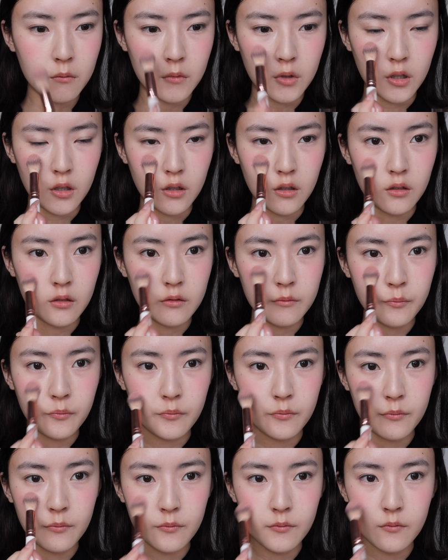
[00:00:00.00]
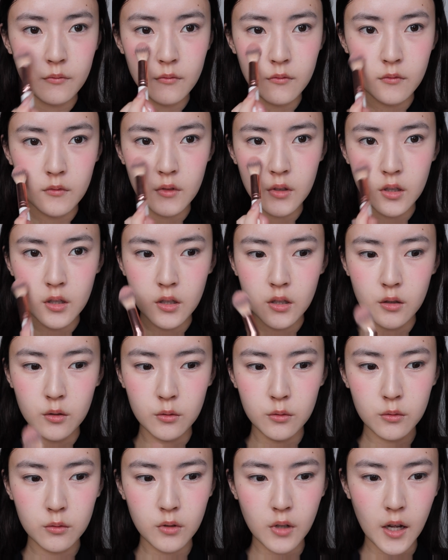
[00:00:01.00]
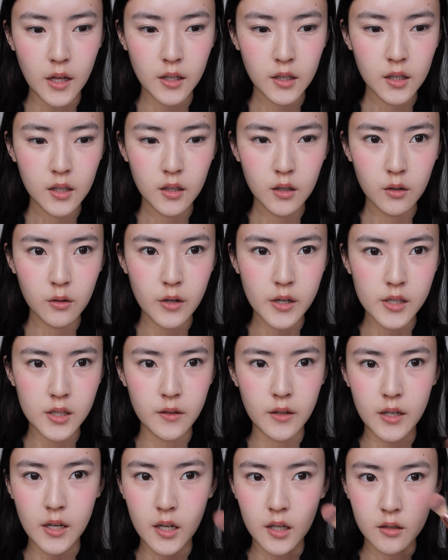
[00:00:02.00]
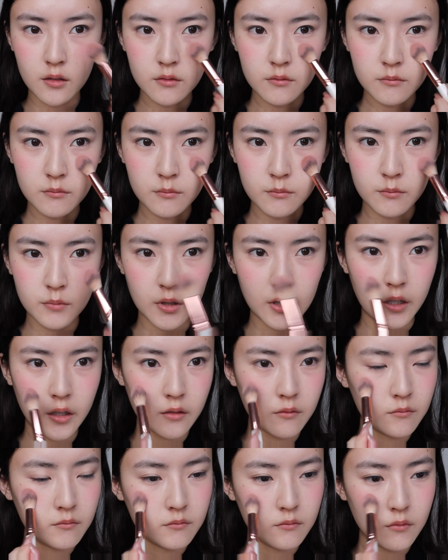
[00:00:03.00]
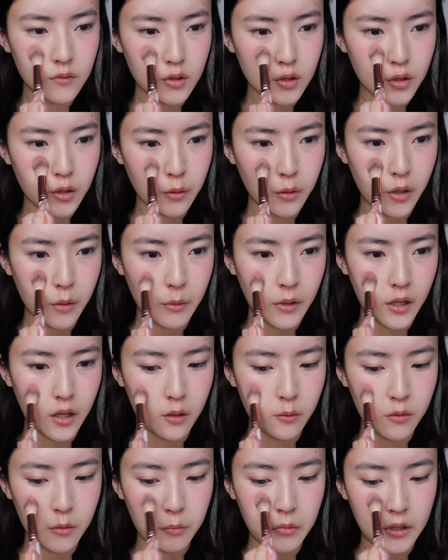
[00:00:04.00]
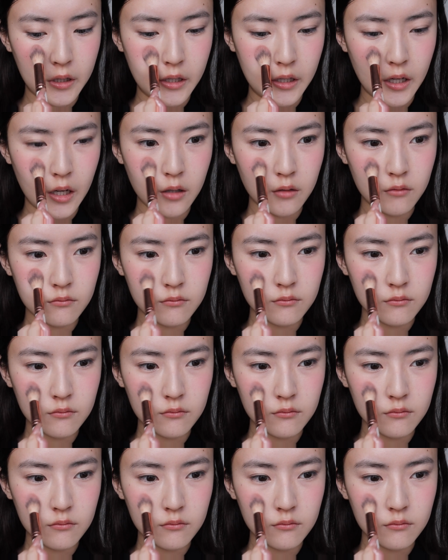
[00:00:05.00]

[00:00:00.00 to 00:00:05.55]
God. Ooh, I look a little crazy right now, but don't worry about it, we'll blend it out.